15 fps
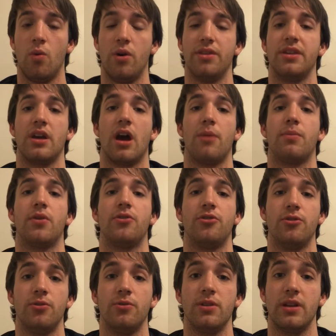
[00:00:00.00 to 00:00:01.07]
the
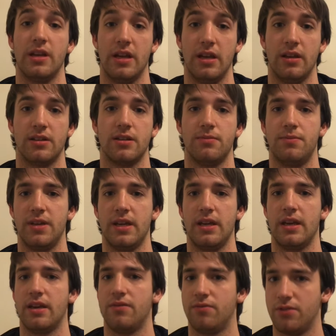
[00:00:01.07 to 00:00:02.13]
opportunity to be
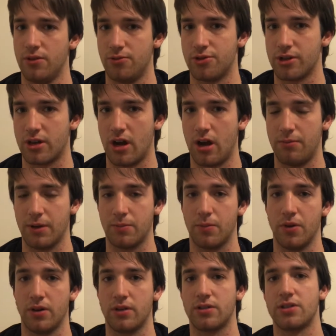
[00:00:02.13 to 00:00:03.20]
in future comic
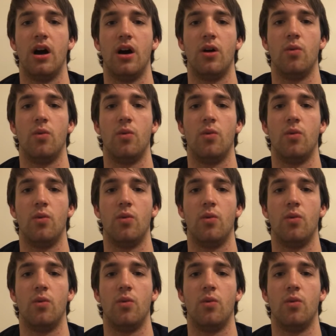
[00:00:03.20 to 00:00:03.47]
books.